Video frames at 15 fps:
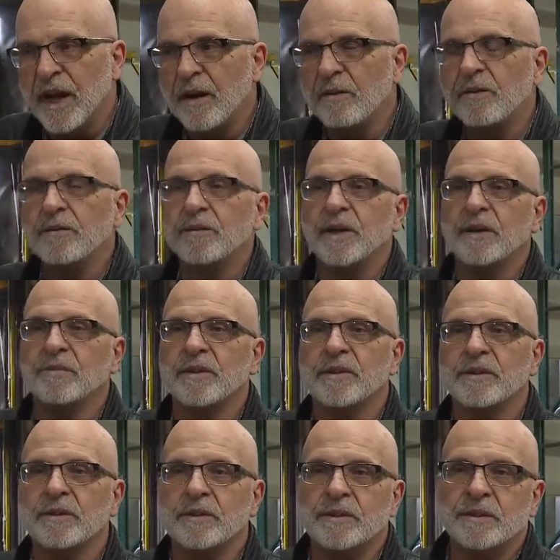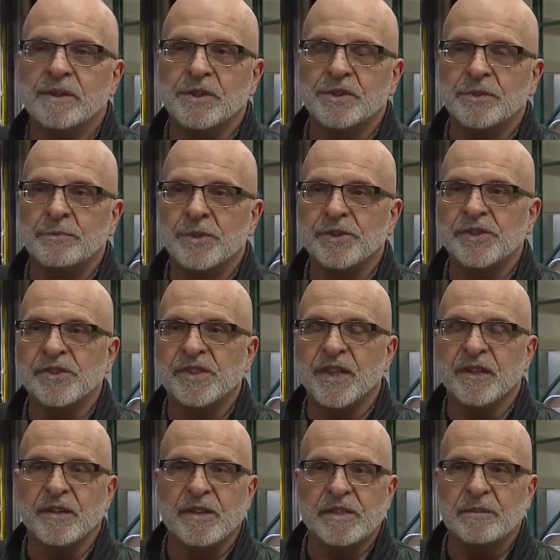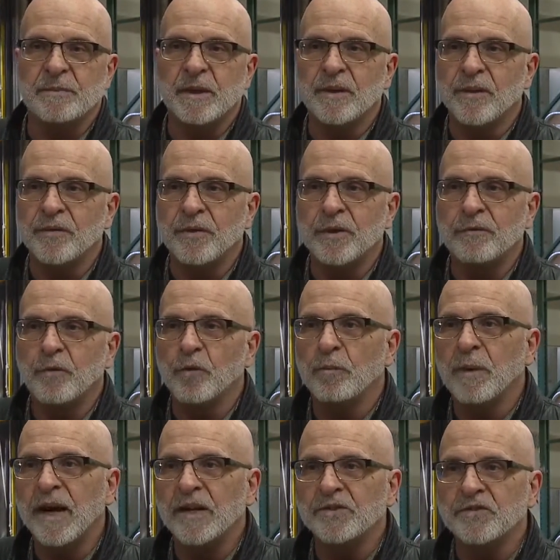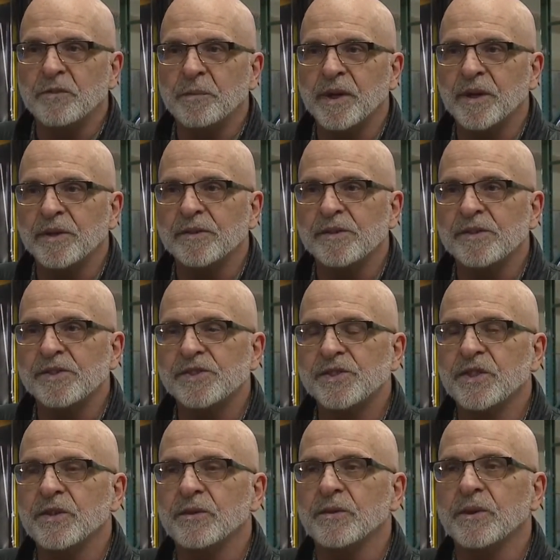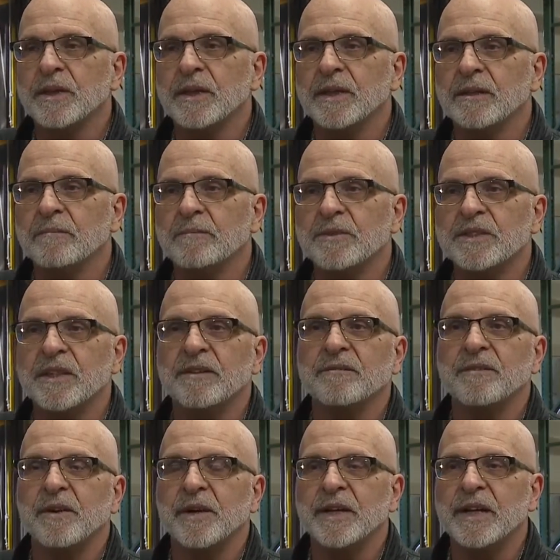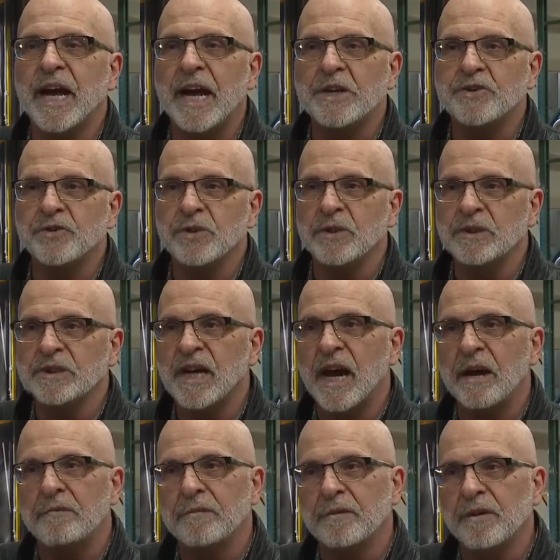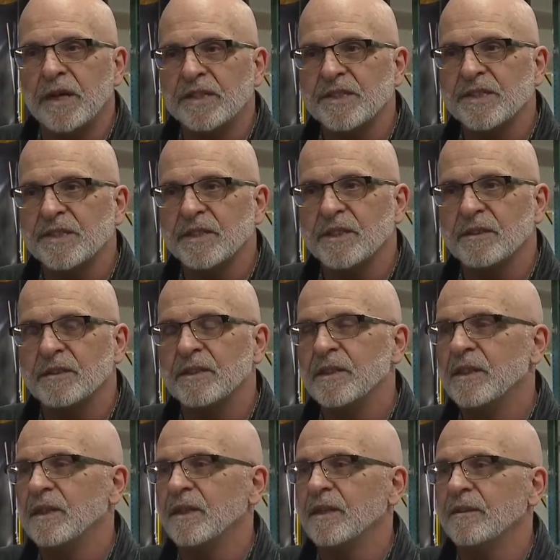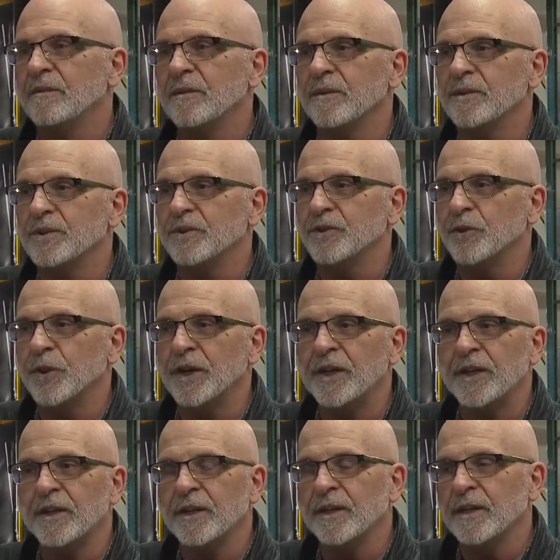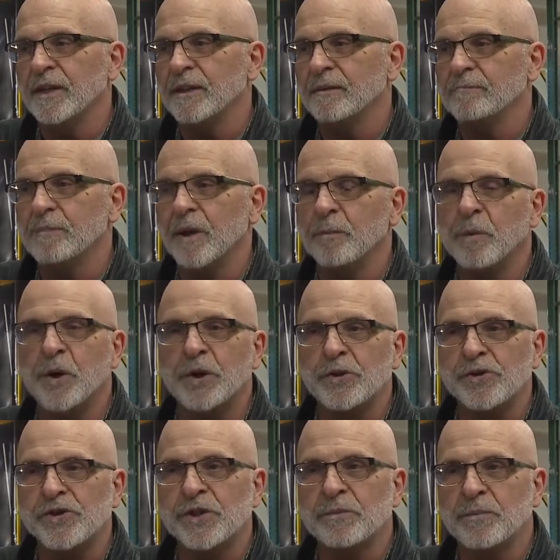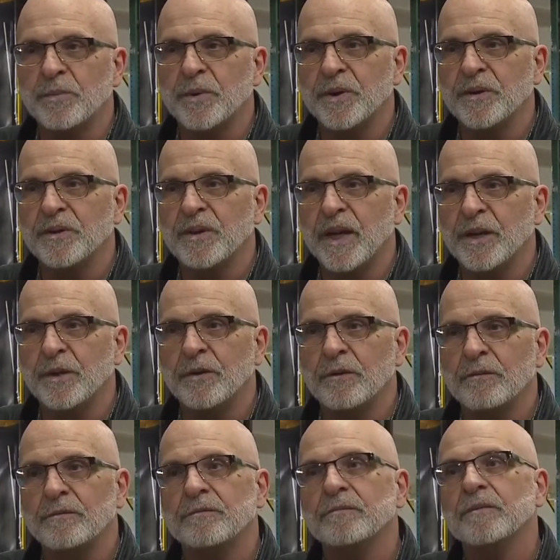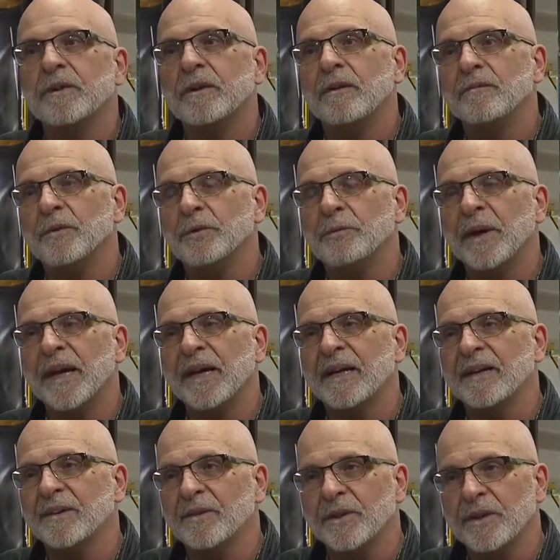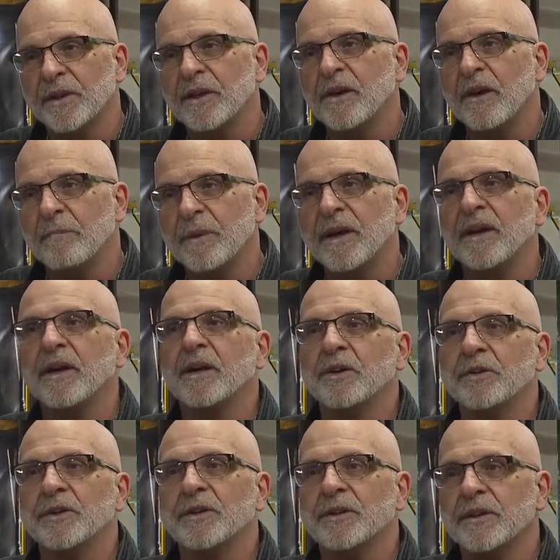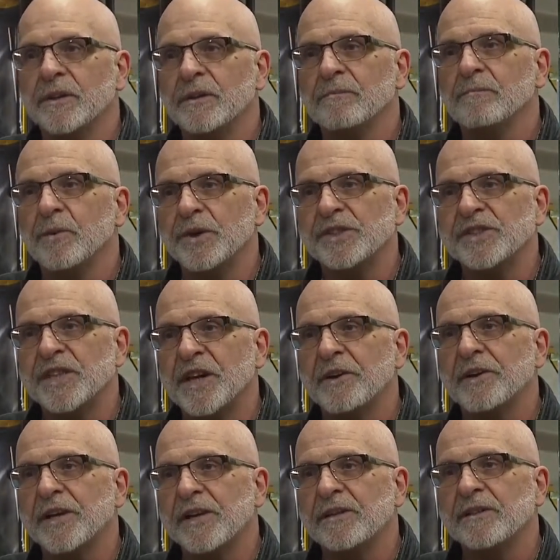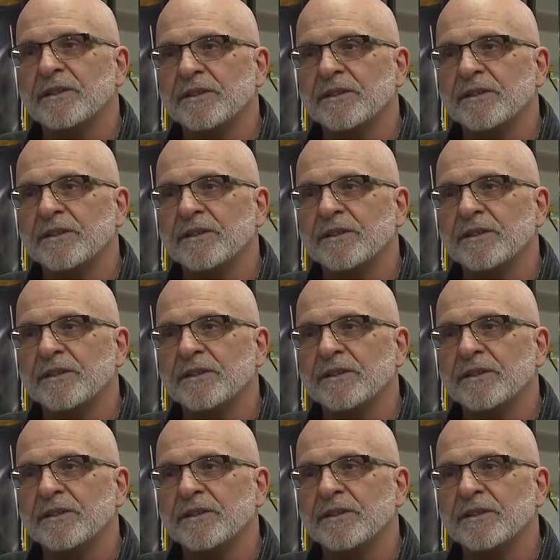now. We have a distribution center that's about three or four miles from here, so um, it's a very natural tie for us to join in uh, a partnership with Idaho Food Bank in order to combat hunger in the Boise area.